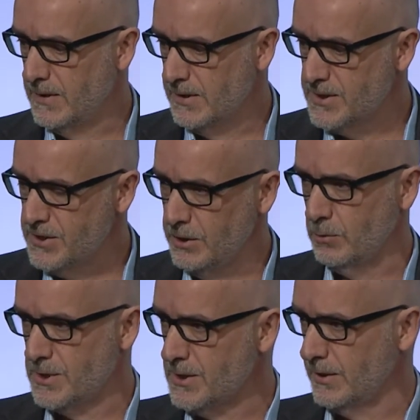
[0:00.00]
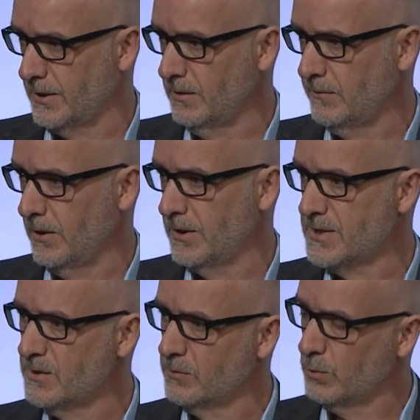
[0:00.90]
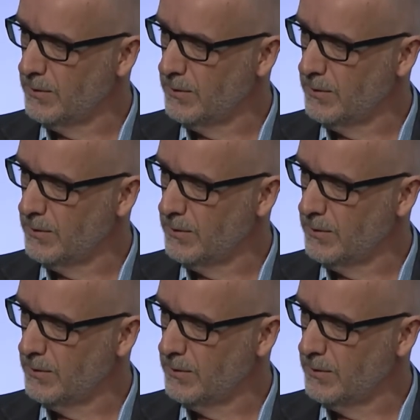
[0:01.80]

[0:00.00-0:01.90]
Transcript: assiduously confined itself to